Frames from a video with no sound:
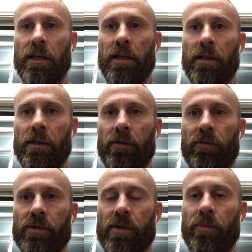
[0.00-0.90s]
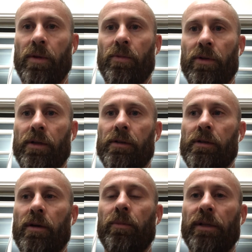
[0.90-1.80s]
and for some people it
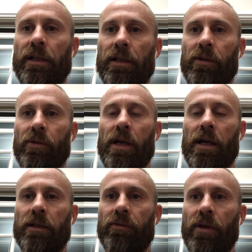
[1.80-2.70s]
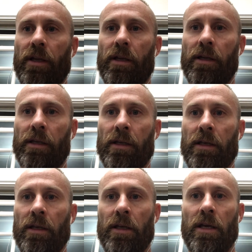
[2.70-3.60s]
completely reactivated
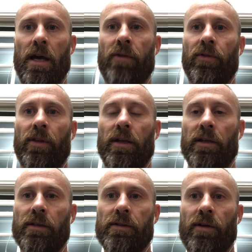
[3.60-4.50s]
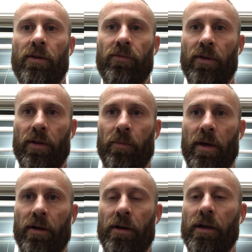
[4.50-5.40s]
after they did start feeling
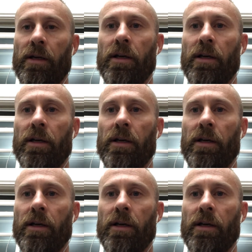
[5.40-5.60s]
better.